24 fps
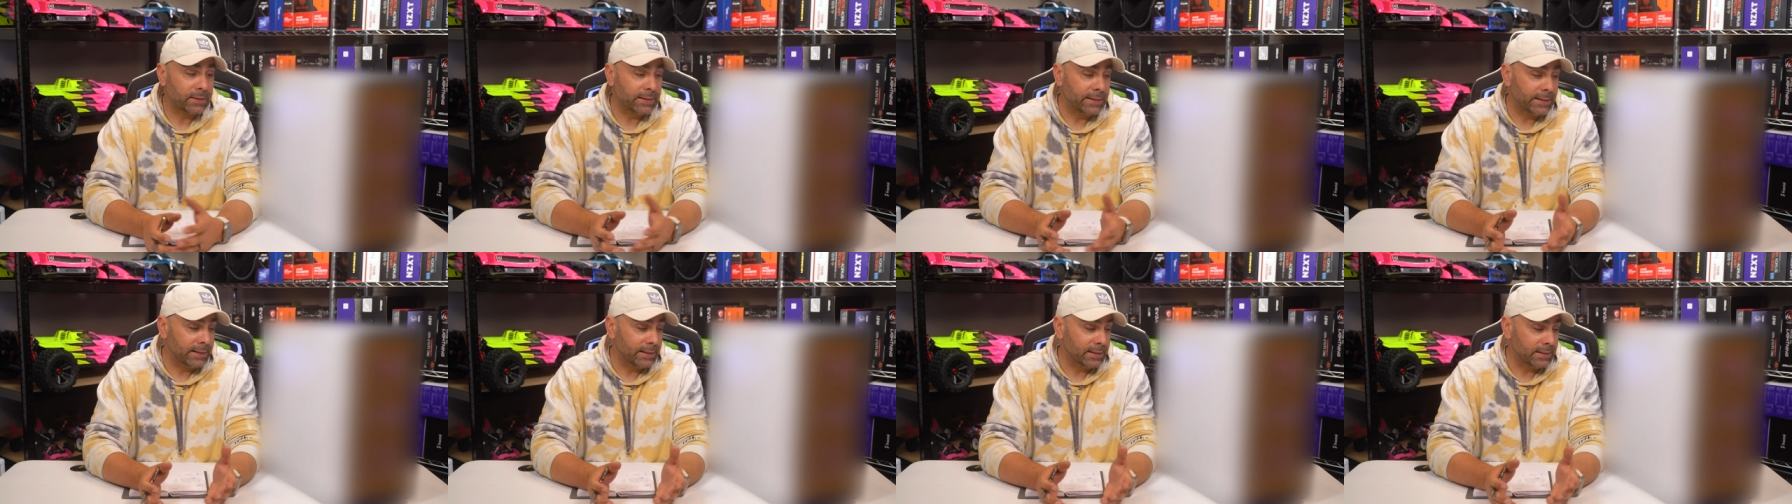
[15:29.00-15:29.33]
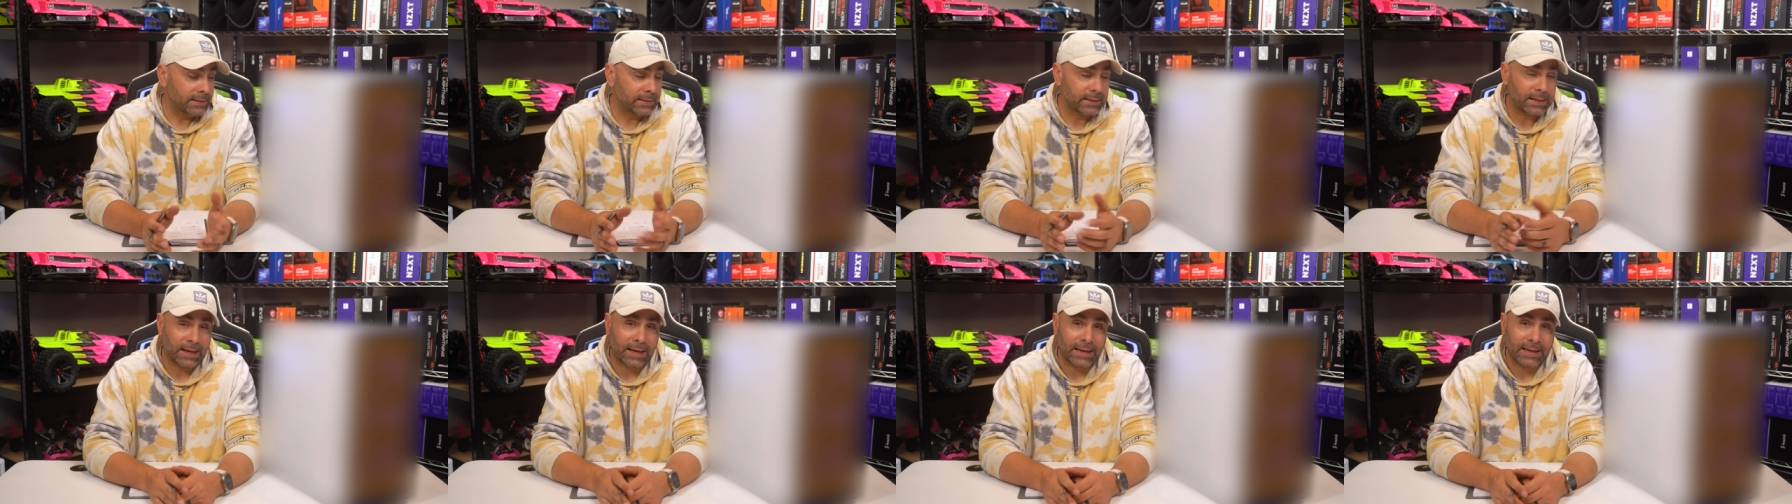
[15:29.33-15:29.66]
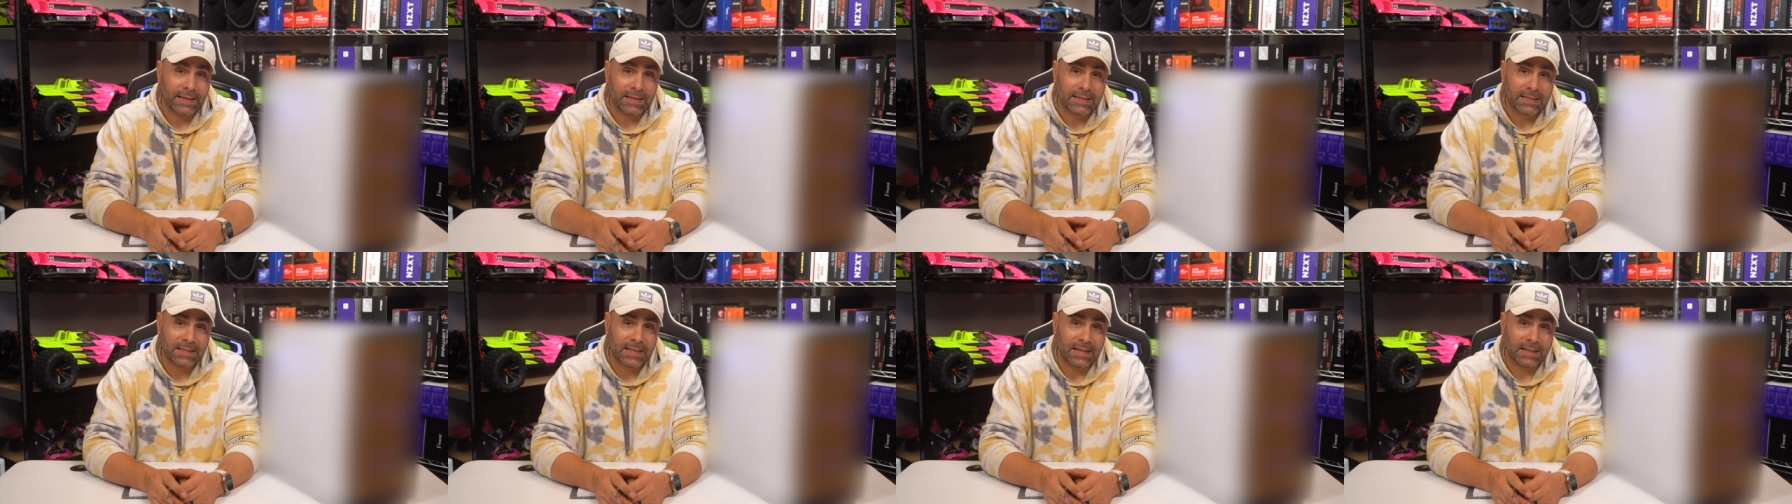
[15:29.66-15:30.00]
And uh, I
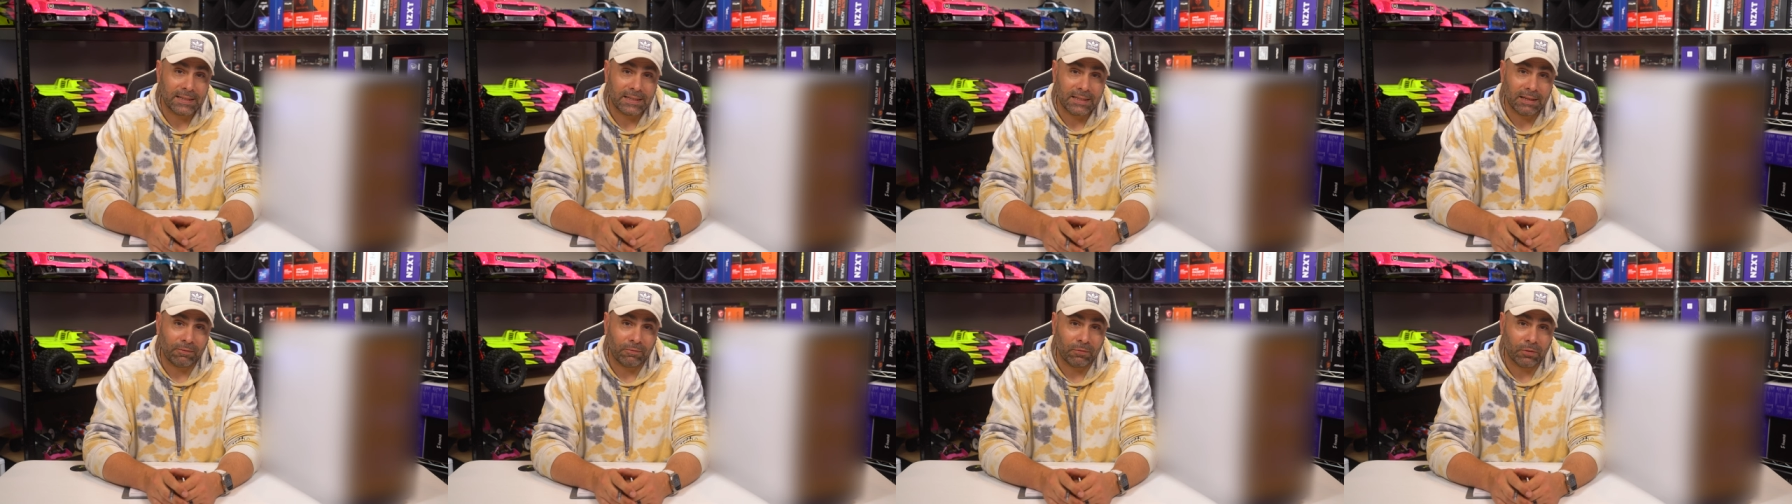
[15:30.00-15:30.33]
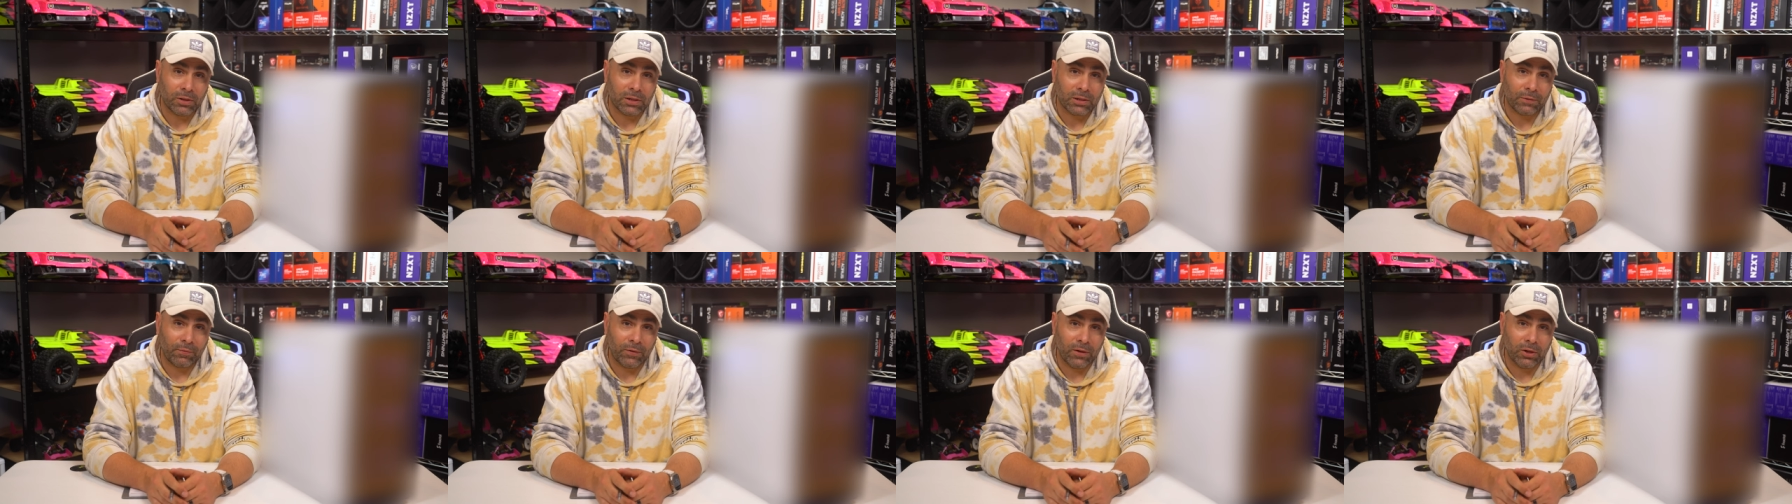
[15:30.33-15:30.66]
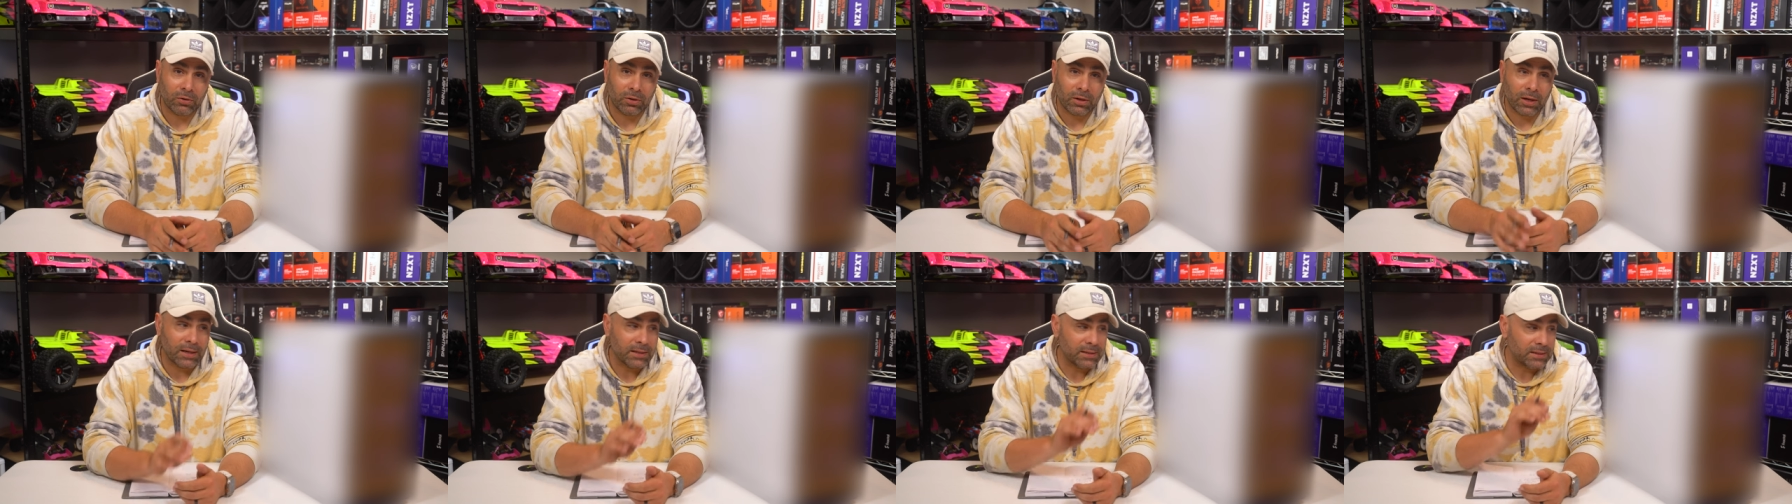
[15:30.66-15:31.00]
guess that's it for this
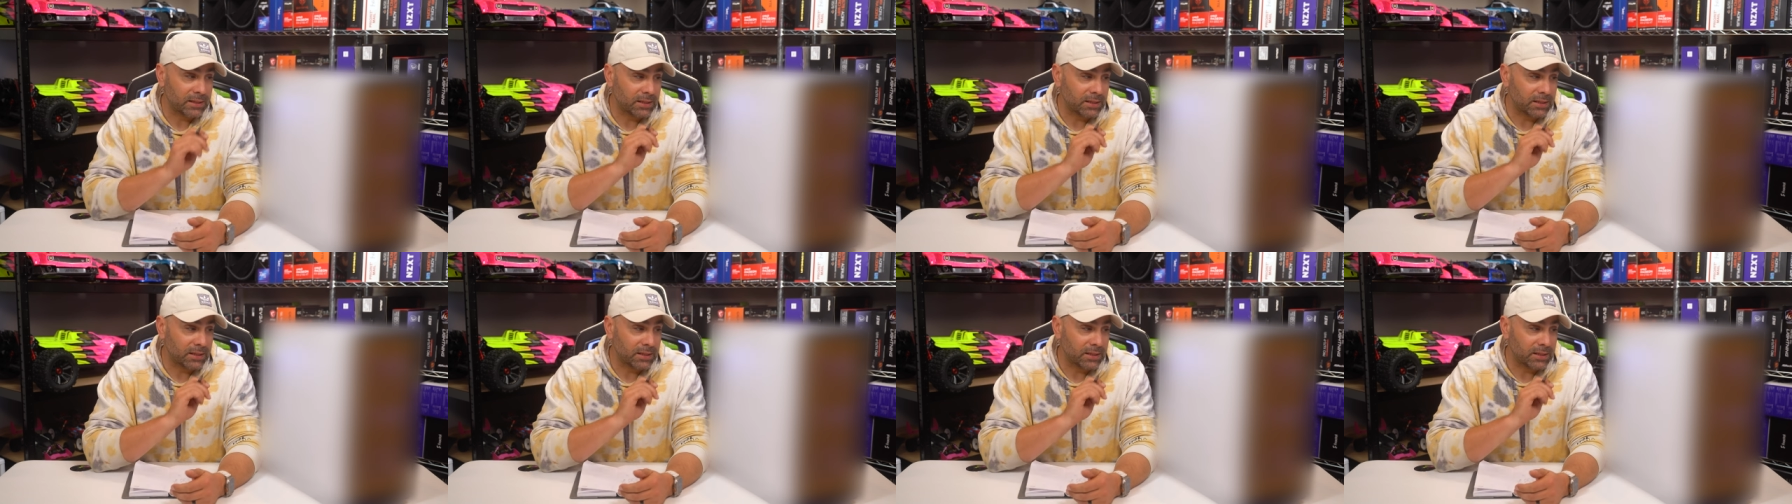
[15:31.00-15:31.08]
video, guys.